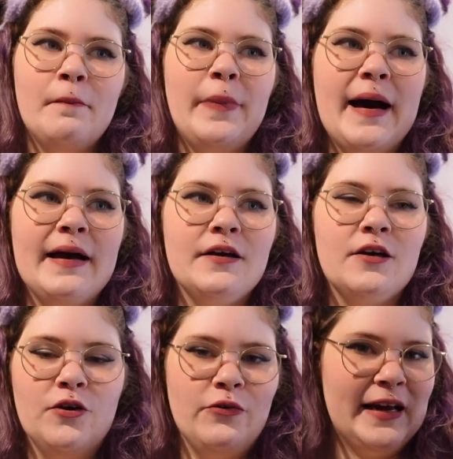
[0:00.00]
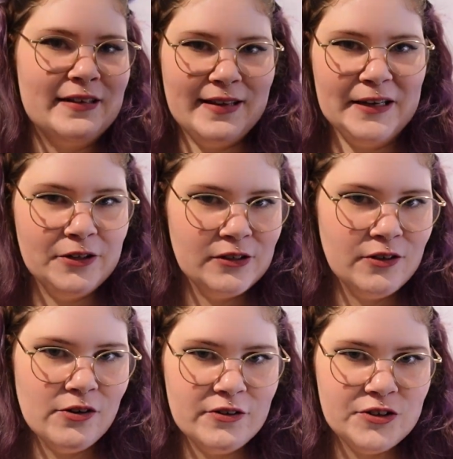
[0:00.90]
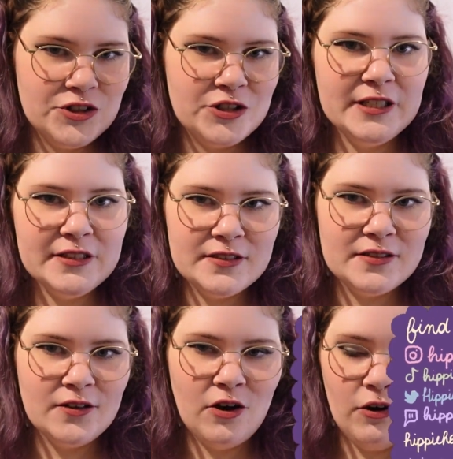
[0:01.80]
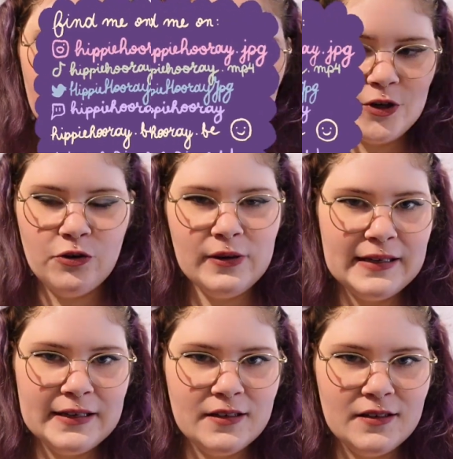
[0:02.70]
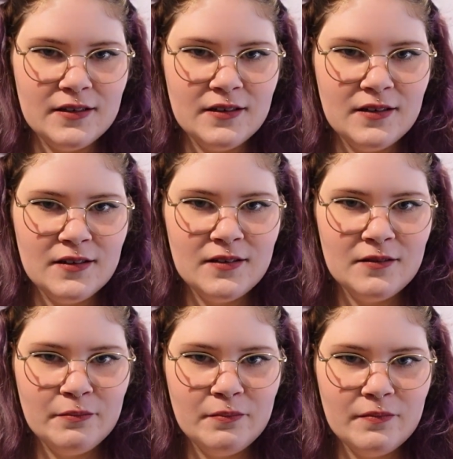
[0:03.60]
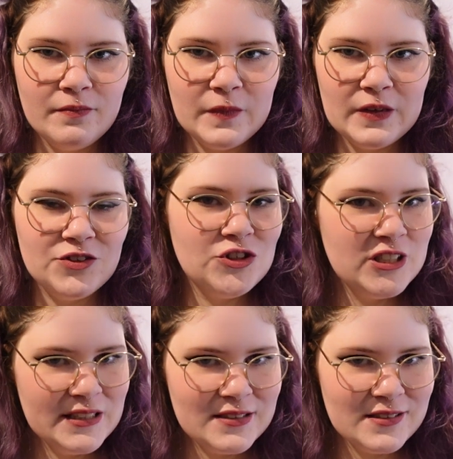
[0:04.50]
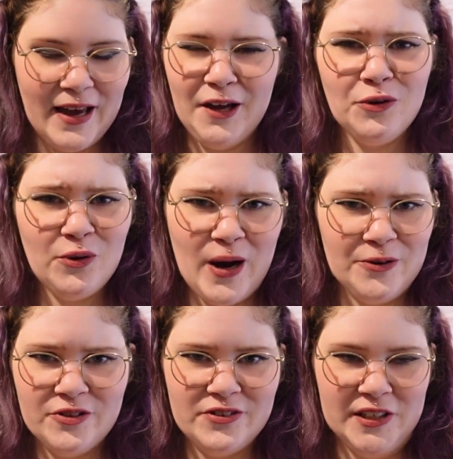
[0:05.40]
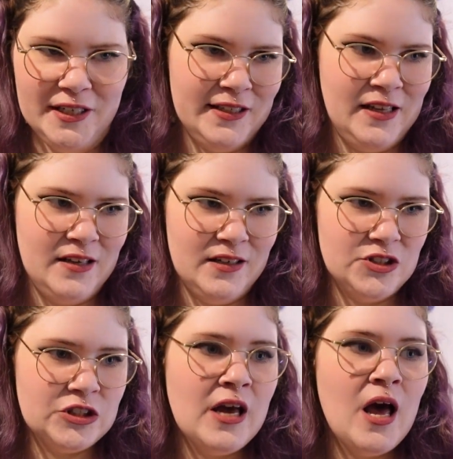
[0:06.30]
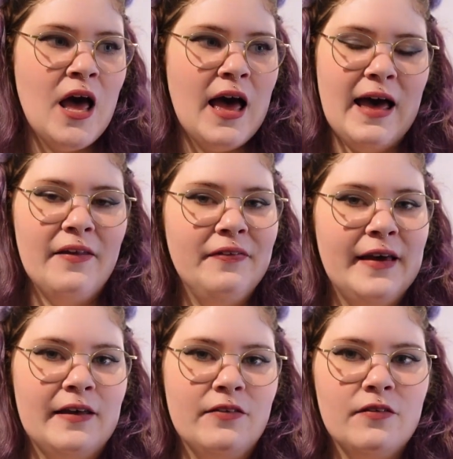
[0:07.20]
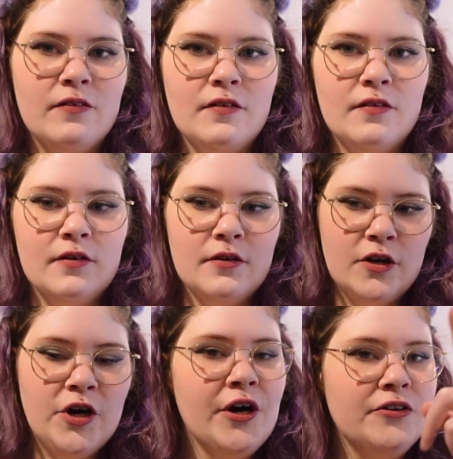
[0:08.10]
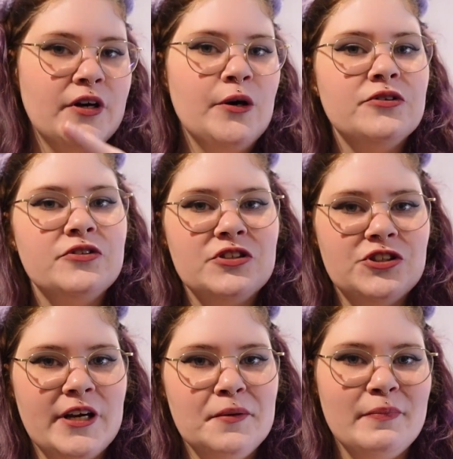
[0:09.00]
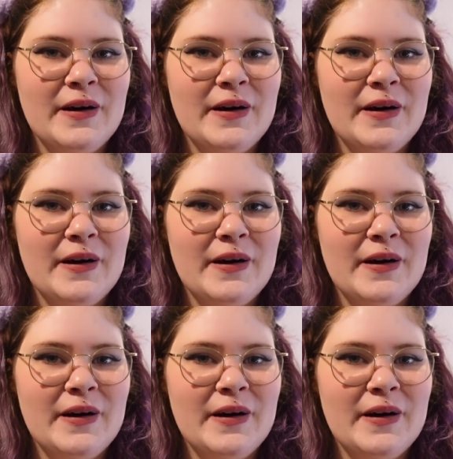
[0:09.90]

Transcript: buy a rectangular sheet of acrylic sheet, I don't know how to say that in English, and then cut out the shape